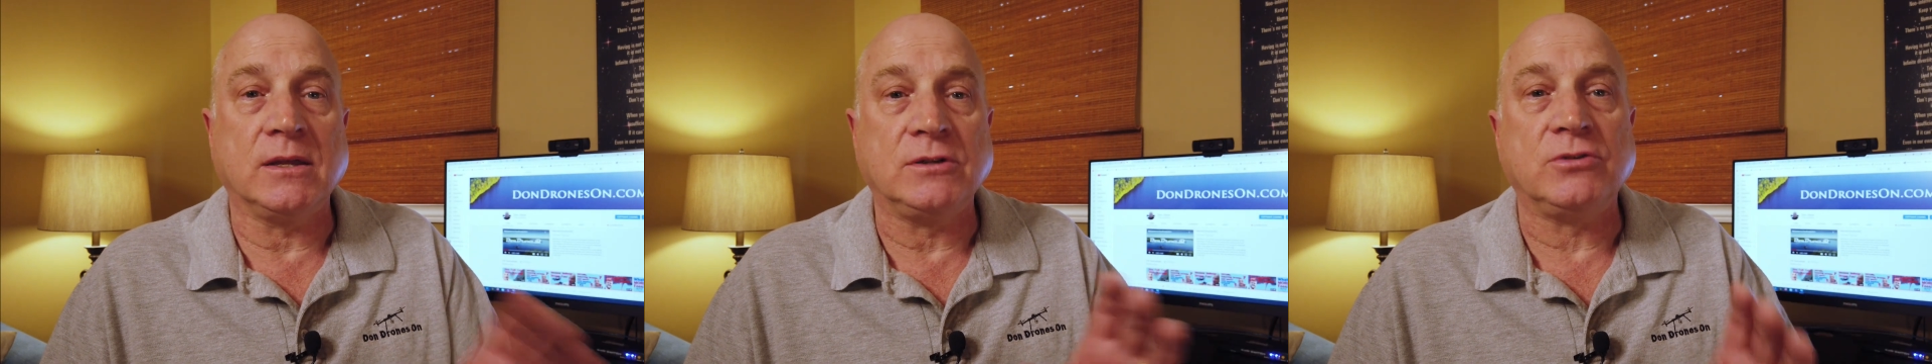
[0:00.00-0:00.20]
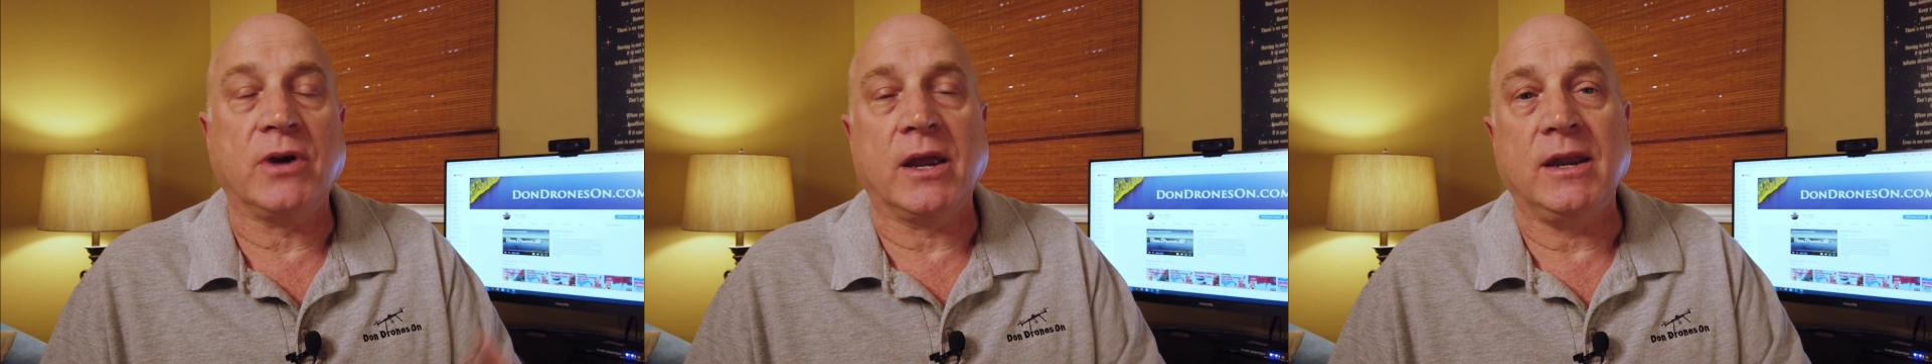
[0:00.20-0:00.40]
a
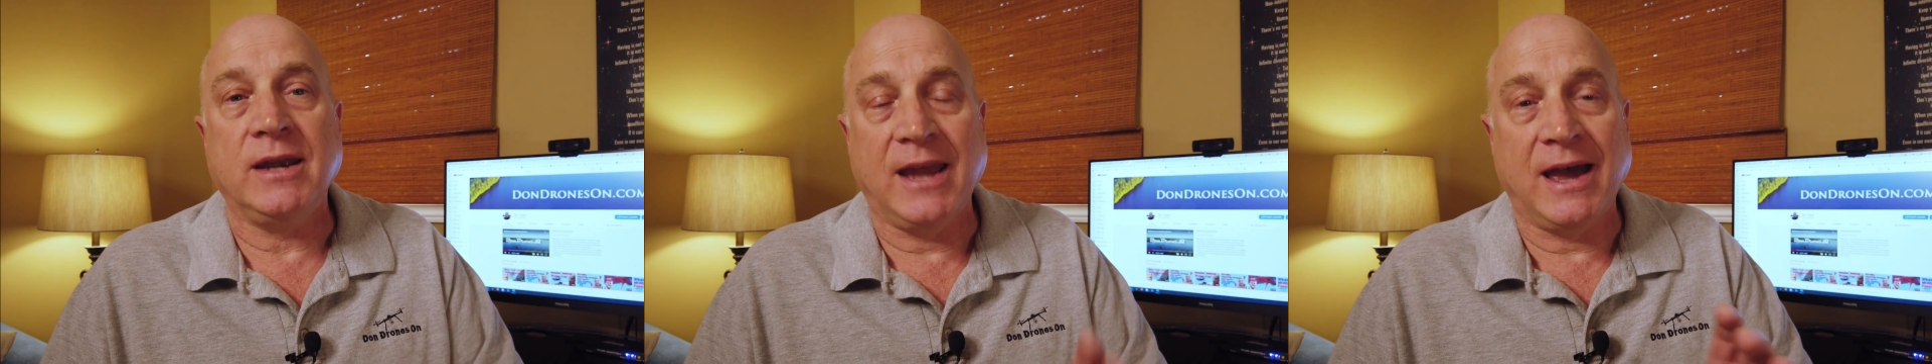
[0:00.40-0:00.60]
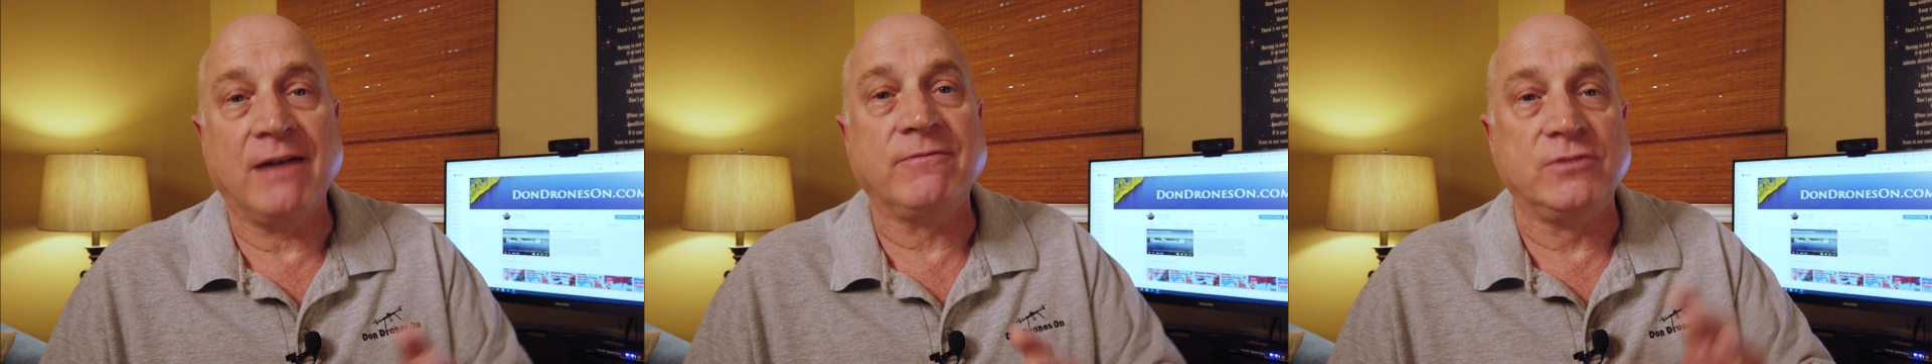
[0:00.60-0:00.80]

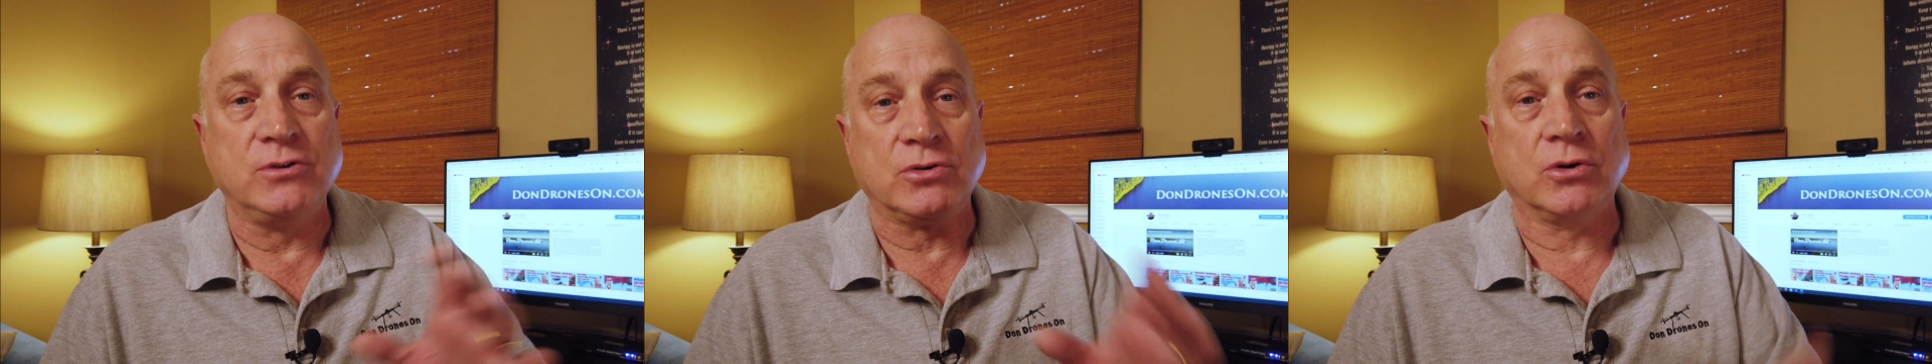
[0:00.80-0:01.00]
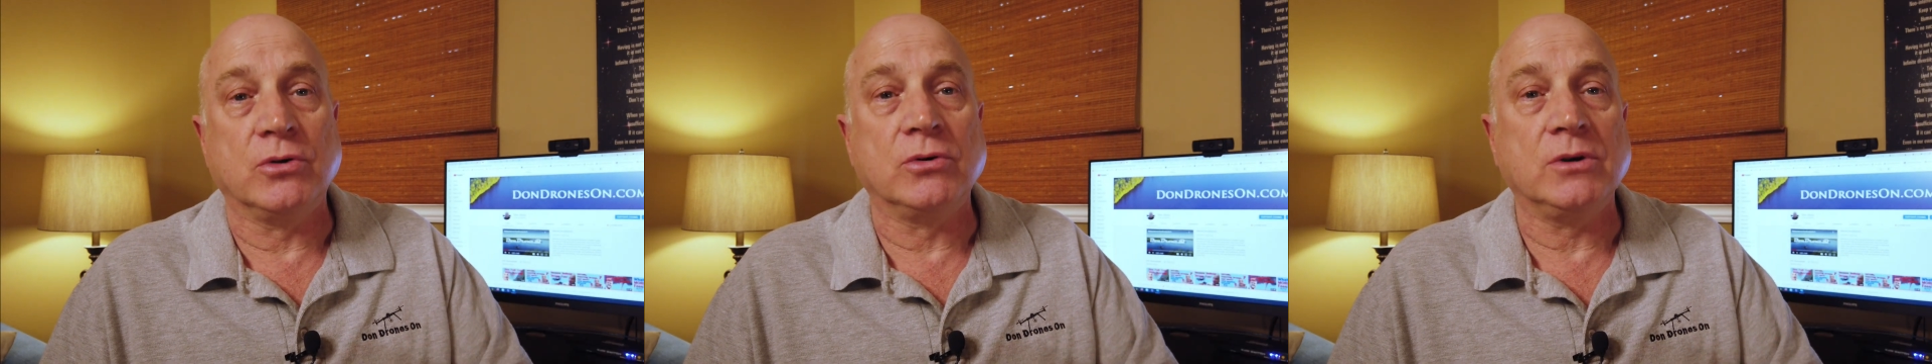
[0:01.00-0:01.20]

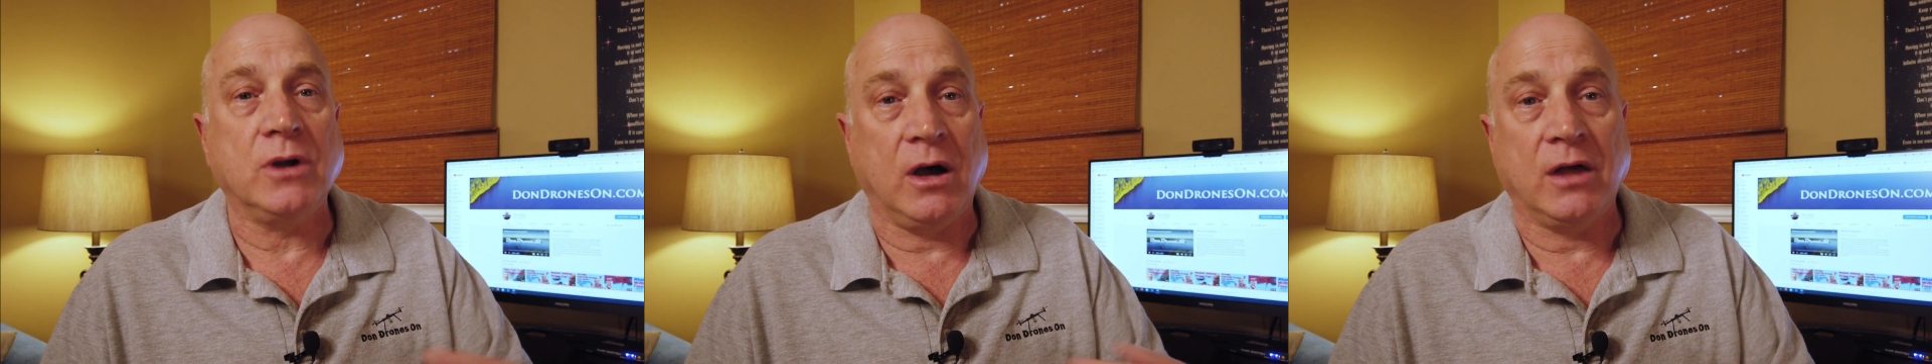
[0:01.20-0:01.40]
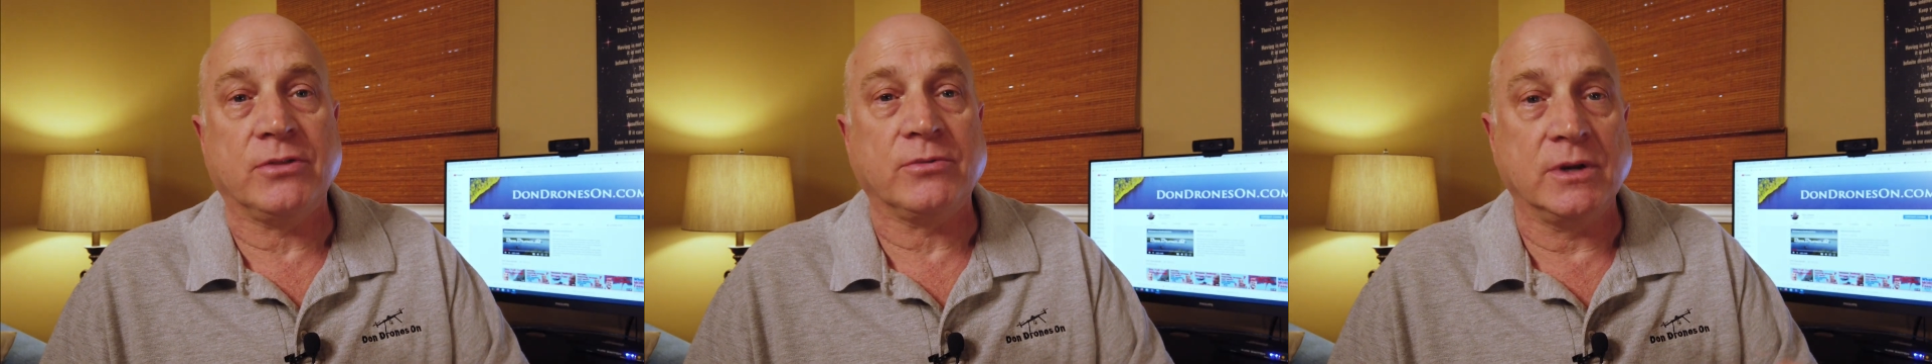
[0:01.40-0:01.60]
NavDrone
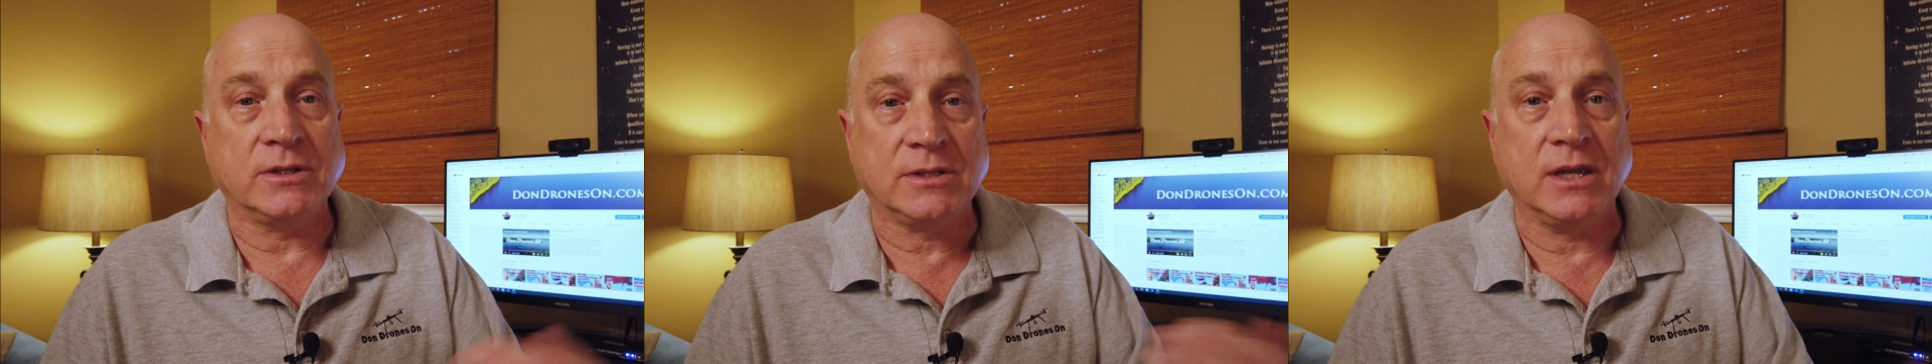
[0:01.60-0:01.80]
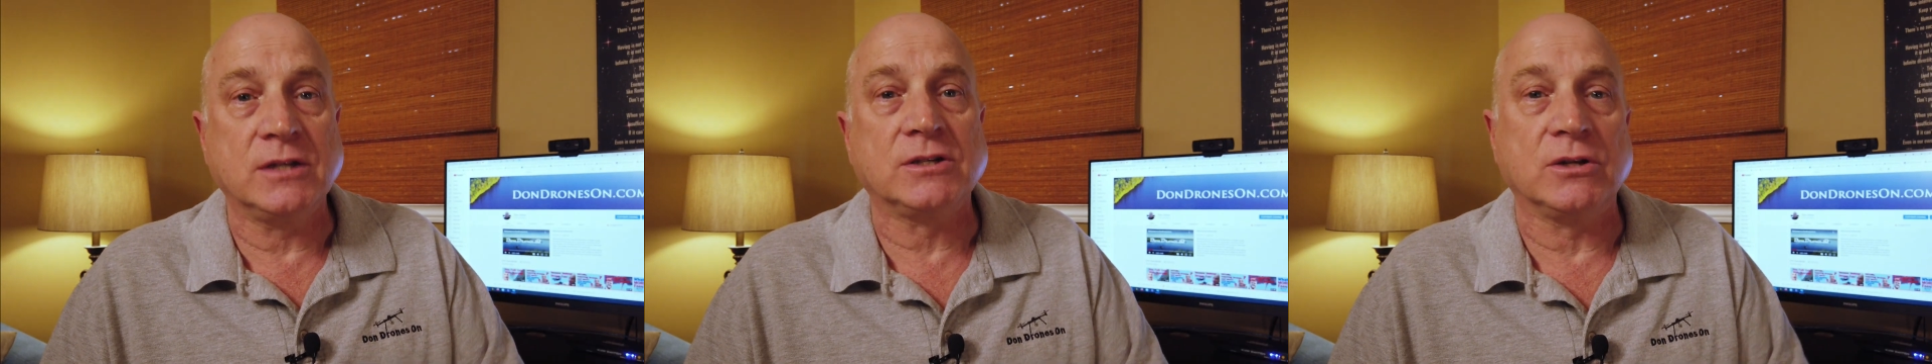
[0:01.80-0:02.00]

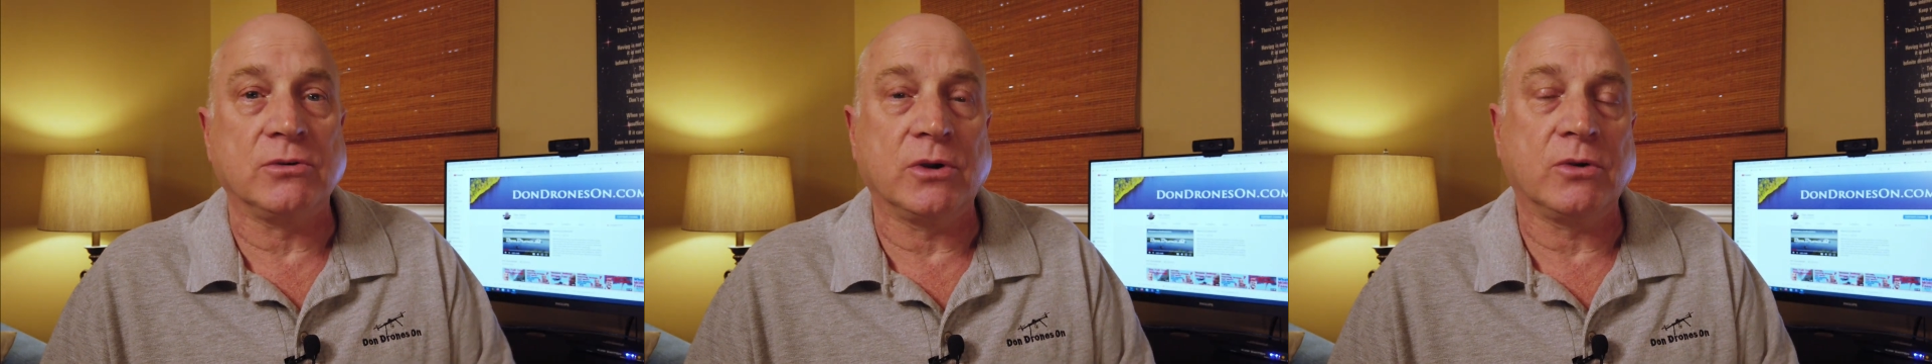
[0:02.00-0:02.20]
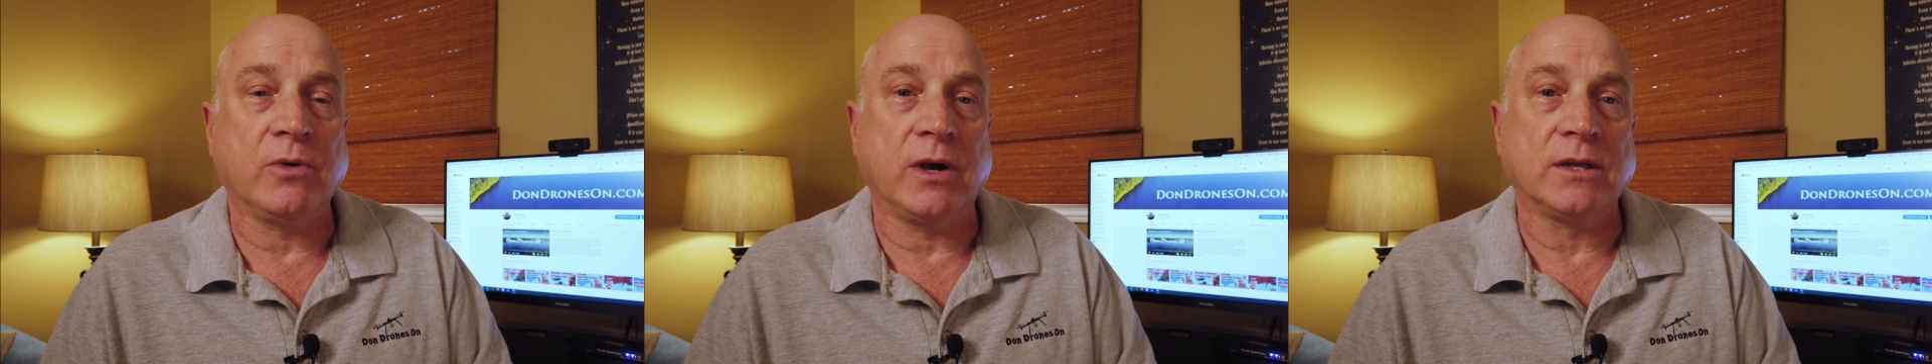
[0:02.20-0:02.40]
authorization
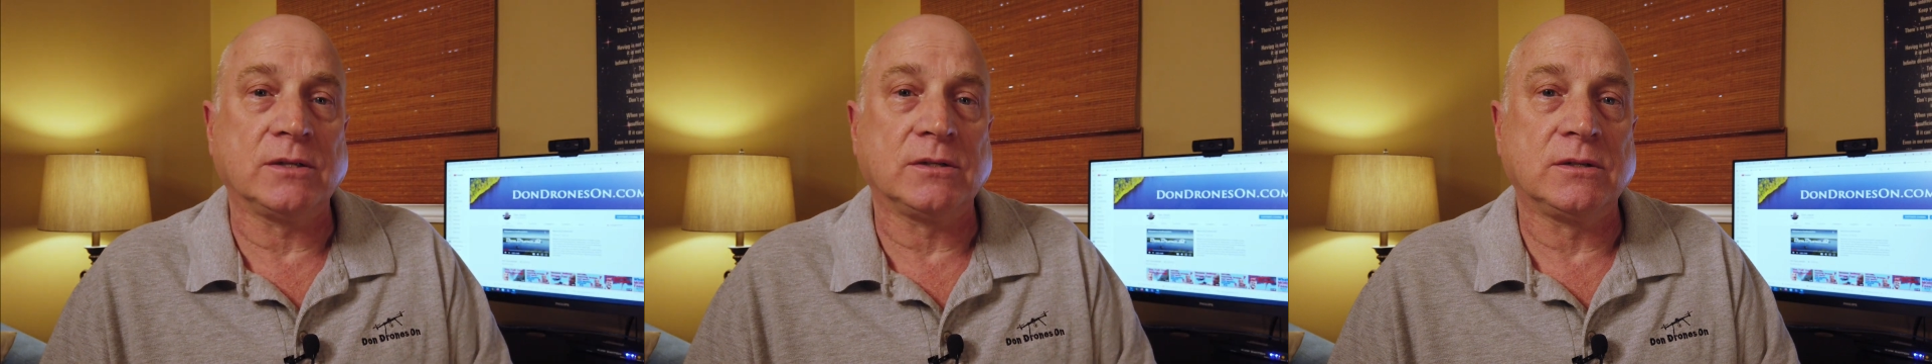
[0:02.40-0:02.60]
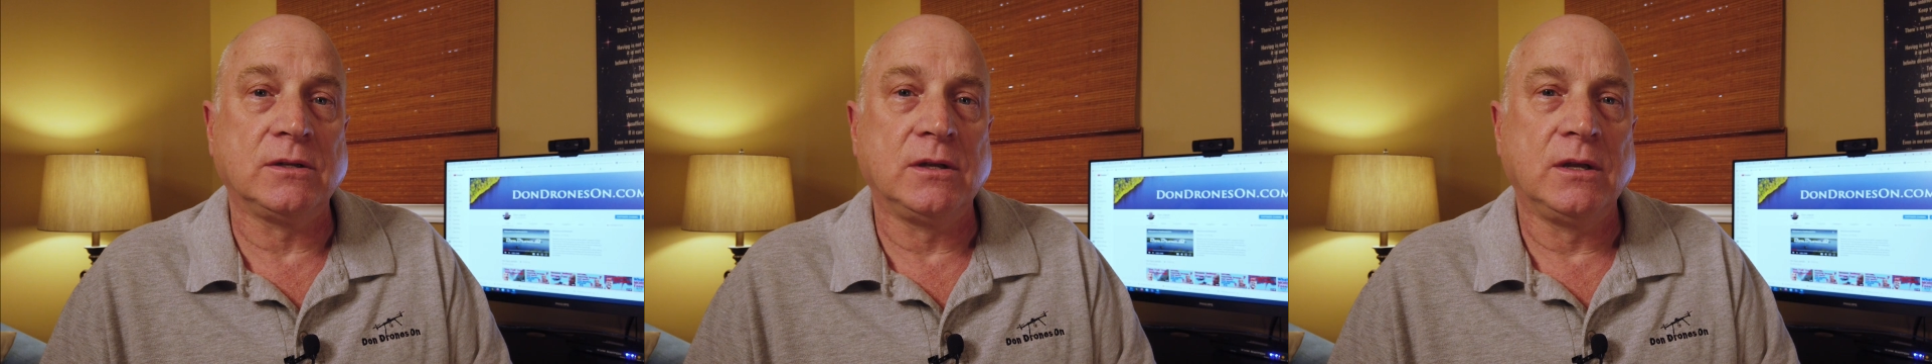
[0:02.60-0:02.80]

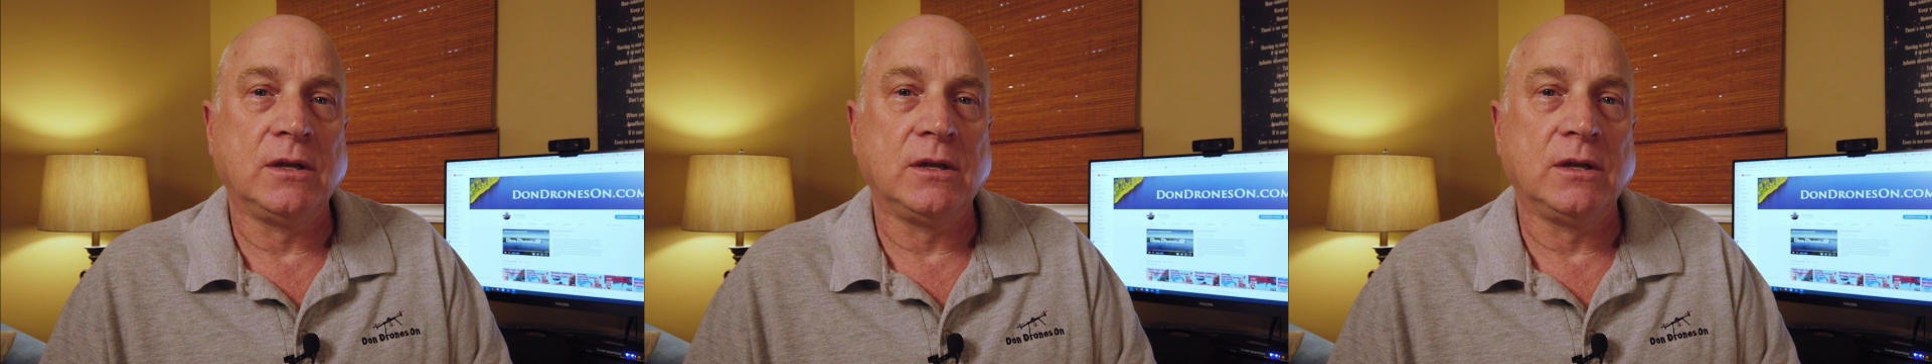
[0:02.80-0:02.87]
request.